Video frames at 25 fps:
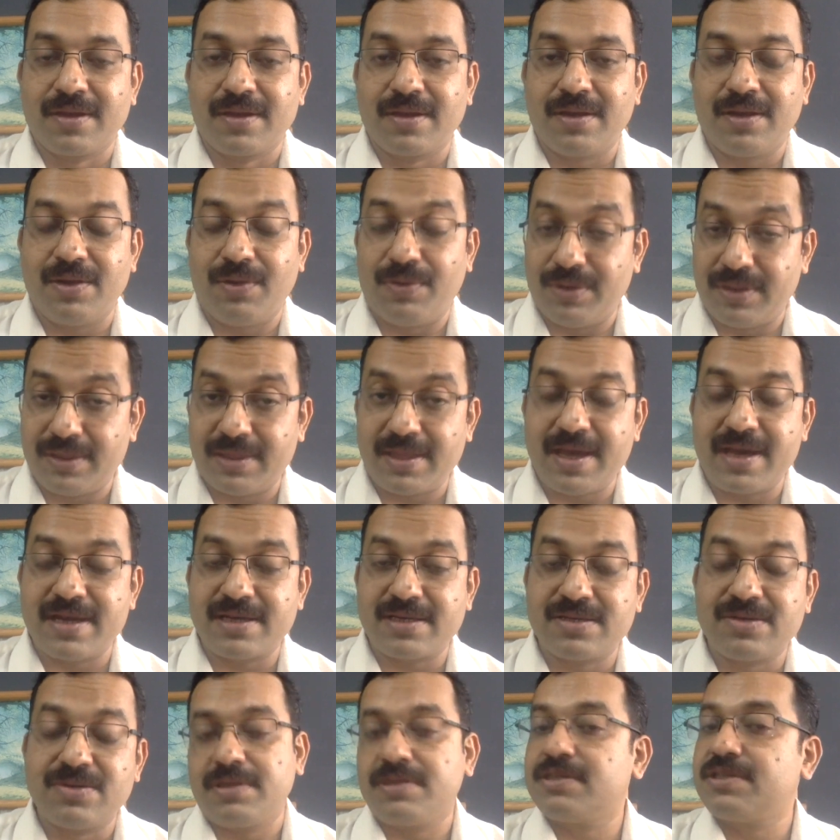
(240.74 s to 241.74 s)
Now in
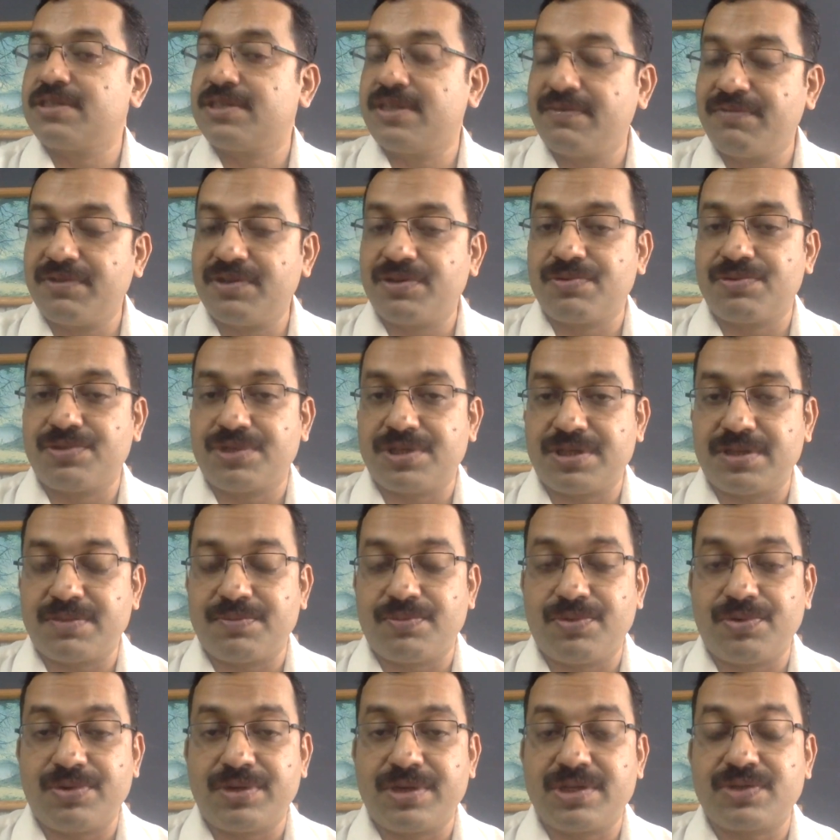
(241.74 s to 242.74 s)
that, 72-seater
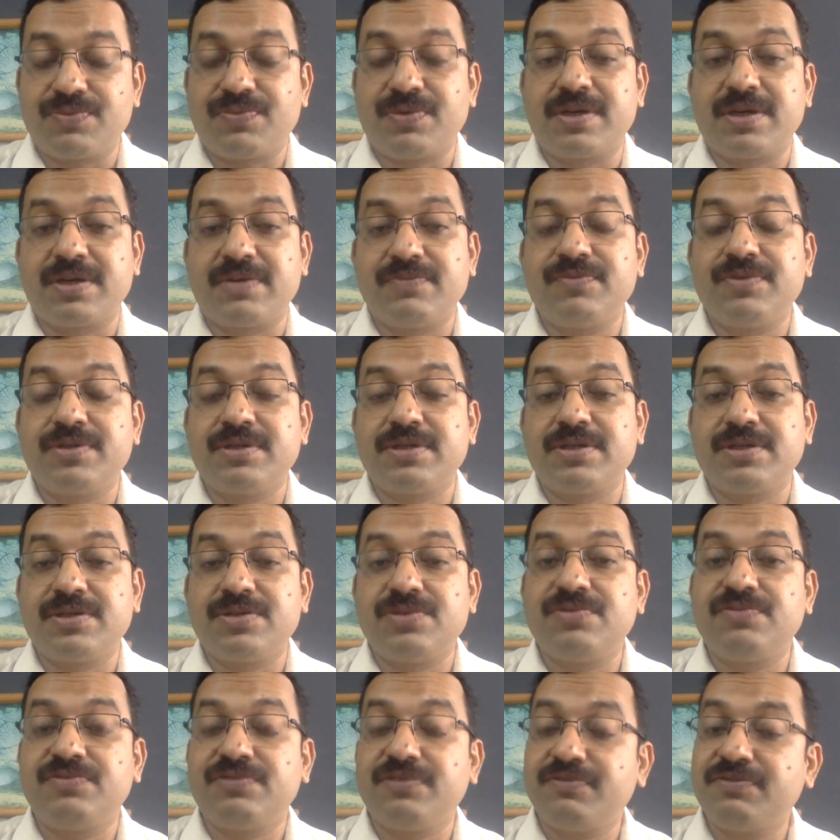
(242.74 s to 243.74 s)
bogies were converted
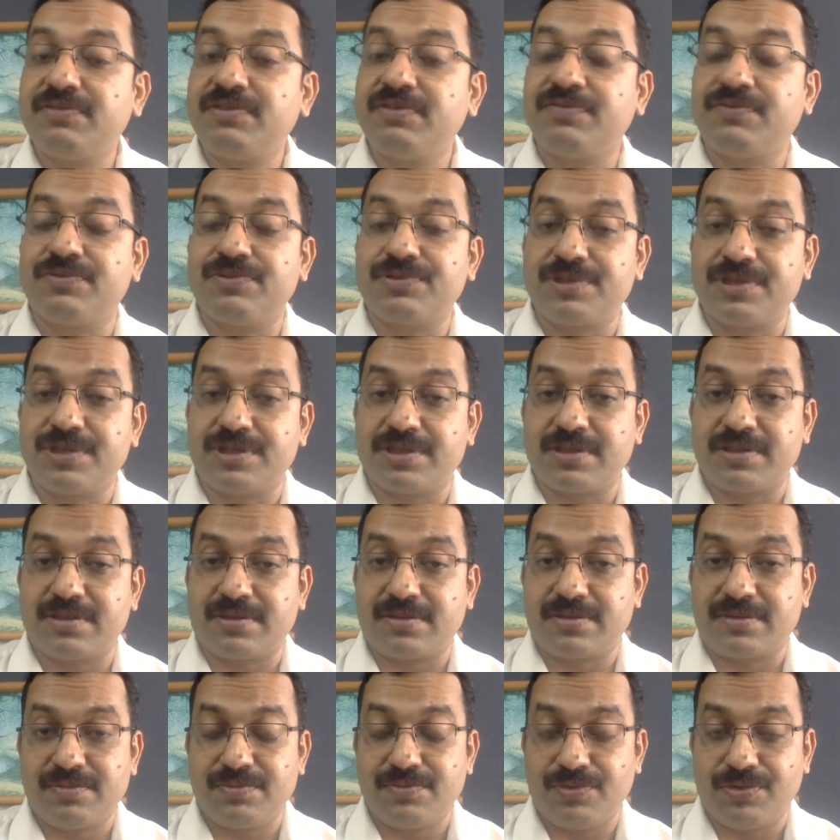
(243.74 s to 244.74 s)
into 54-seater
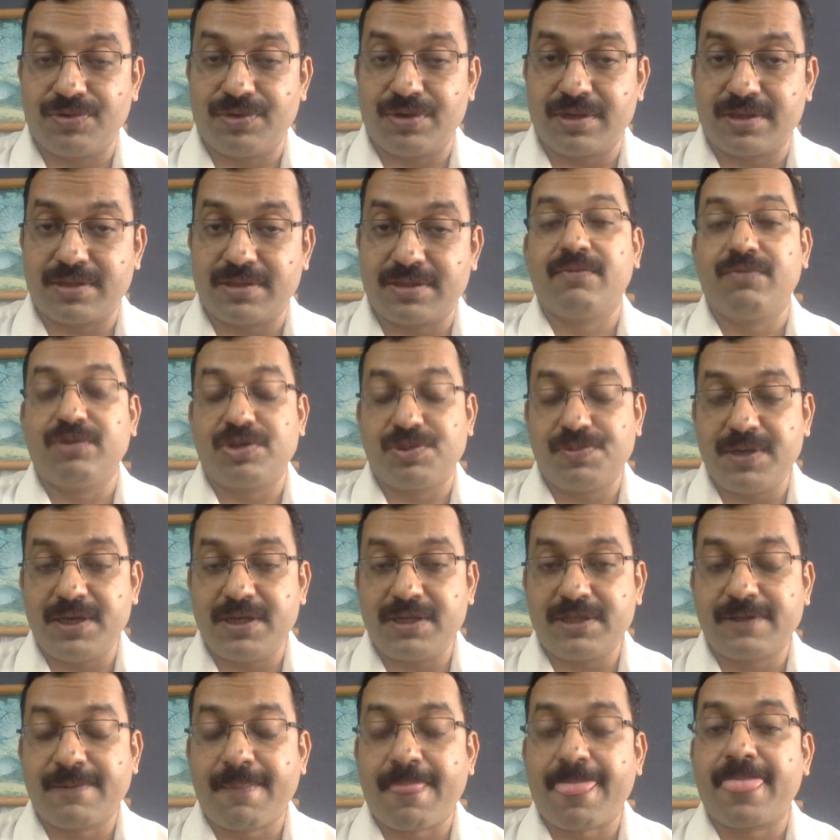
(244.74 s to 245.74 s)
bogies, which
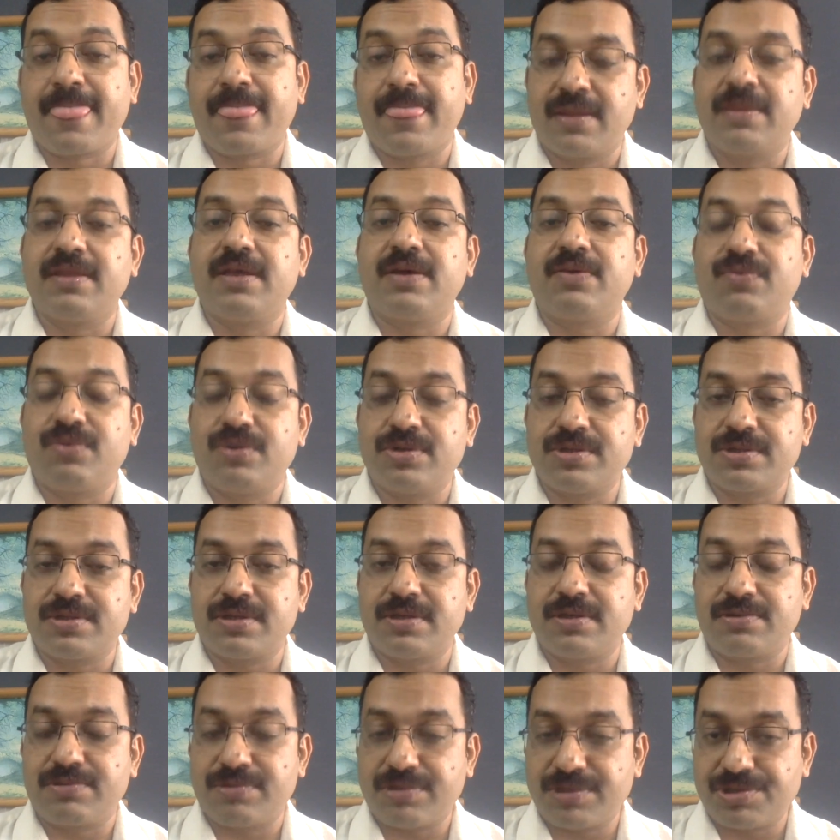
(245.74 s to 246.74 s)
means there was
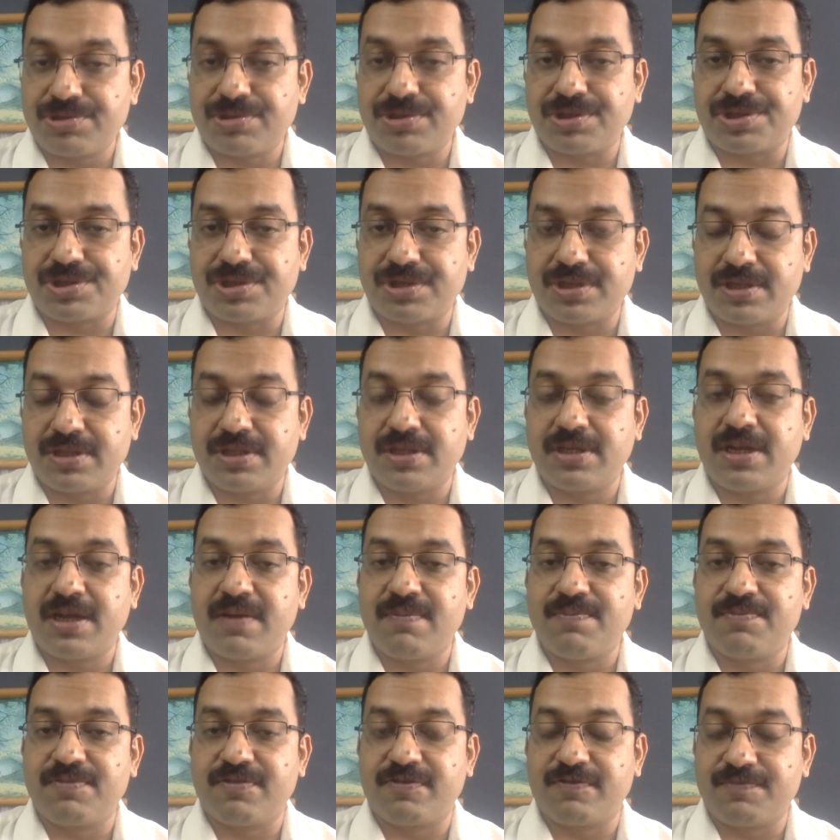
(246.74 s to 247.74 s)
a restriction in the
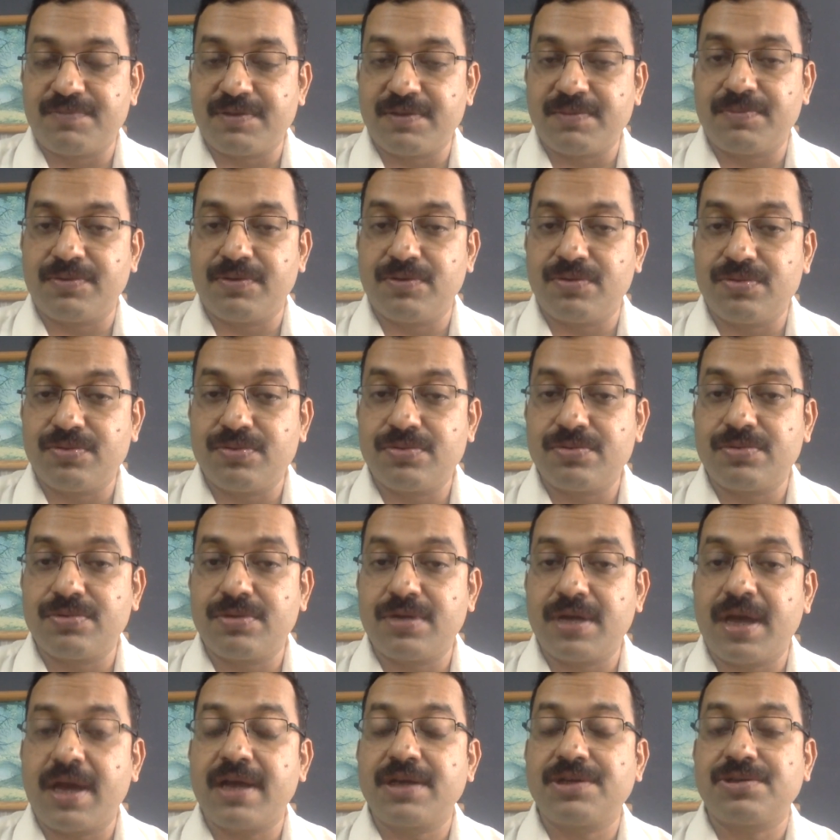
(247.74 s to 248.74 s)
number of people who could
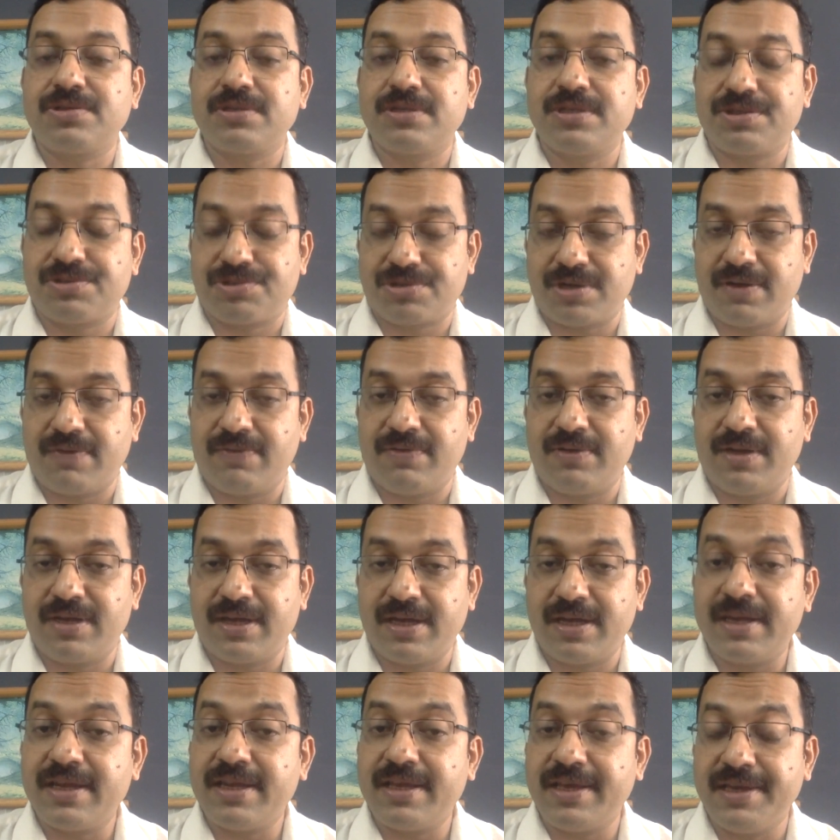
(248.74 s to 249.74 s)
actually travel
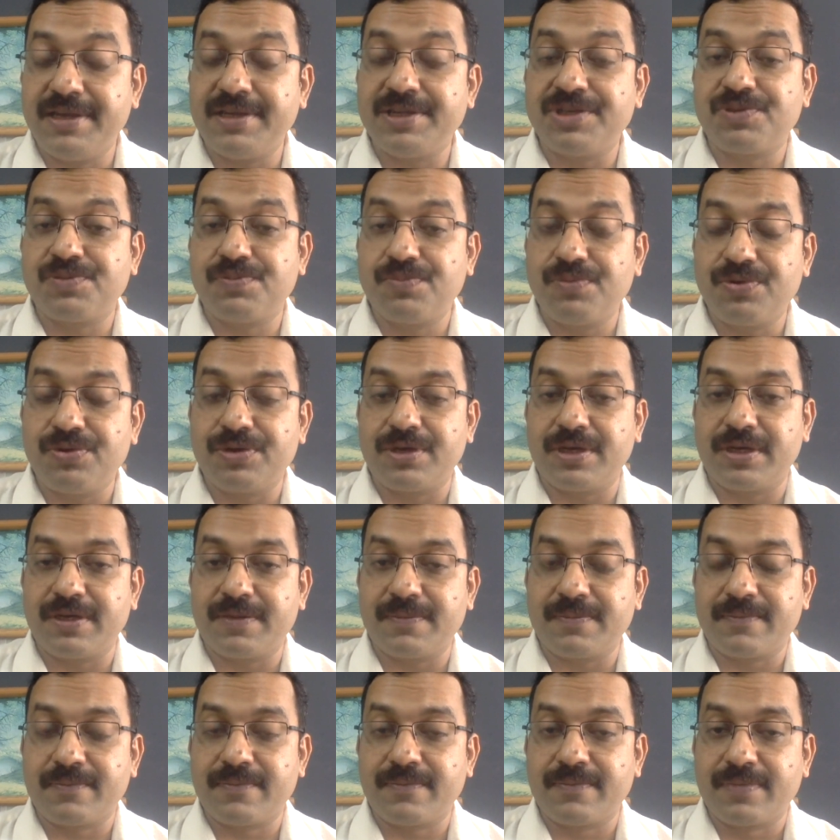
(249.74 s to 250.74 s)
in each bogie.
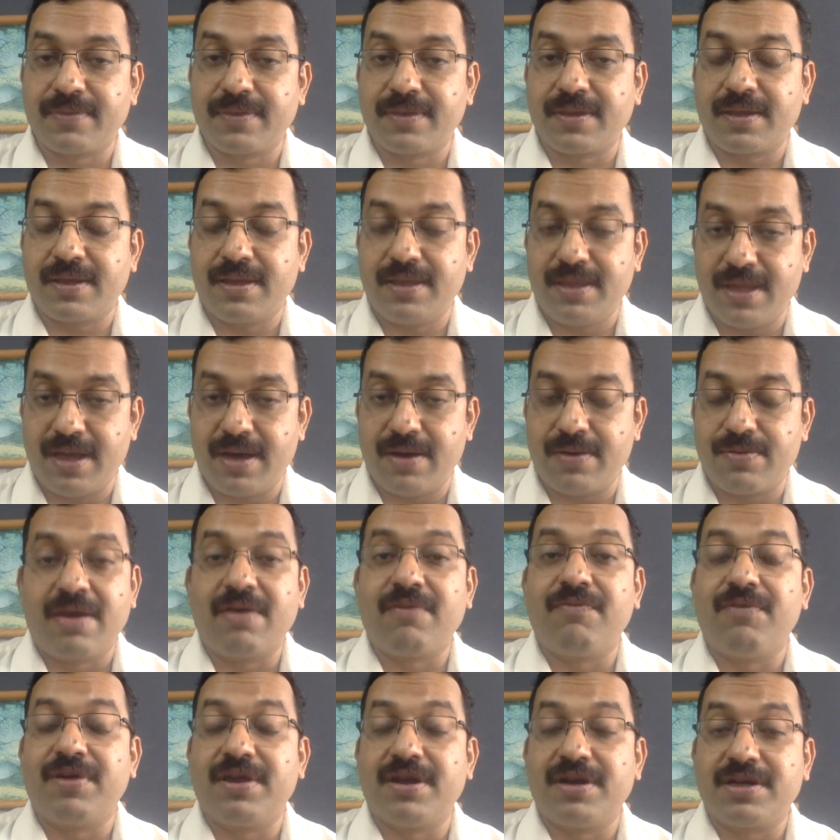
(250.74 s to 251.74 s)
Now,
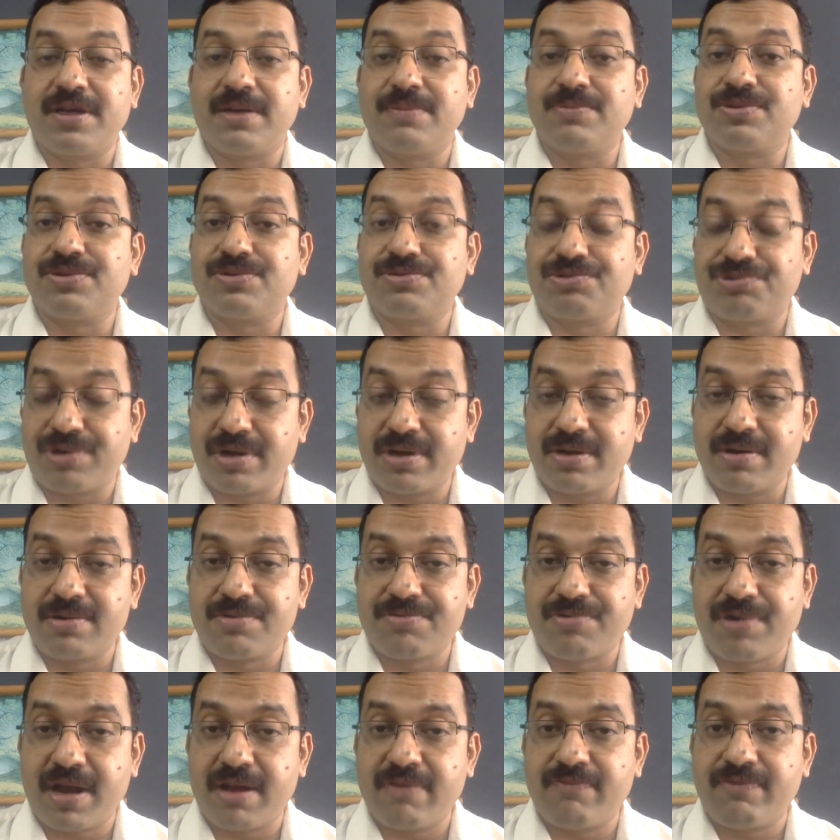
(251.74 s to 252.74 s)
when it comes to regular
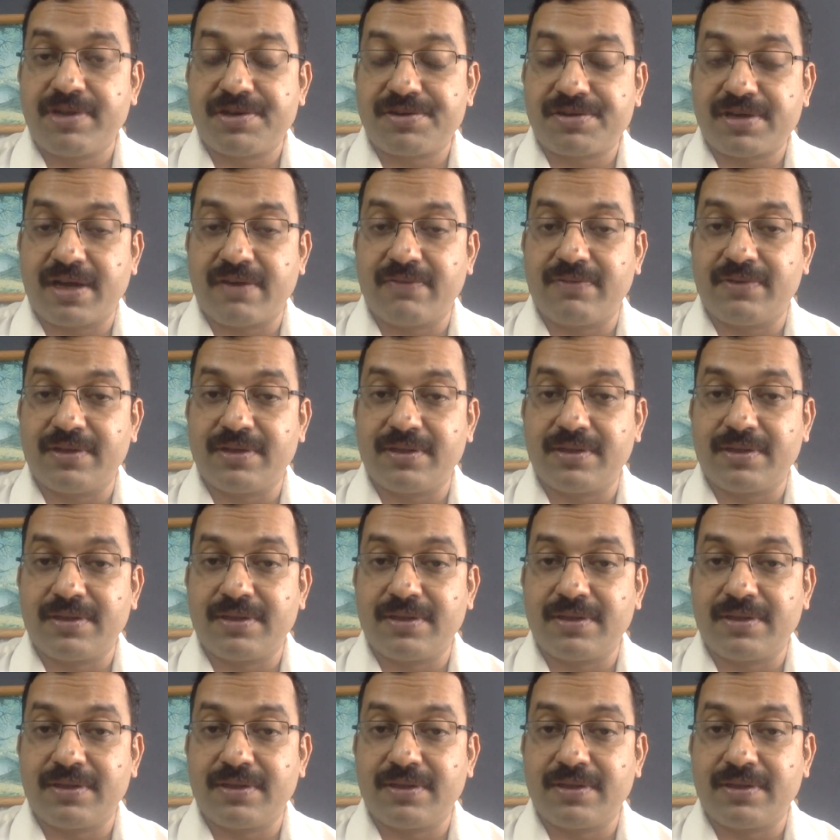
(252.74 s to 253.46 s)
railway travel,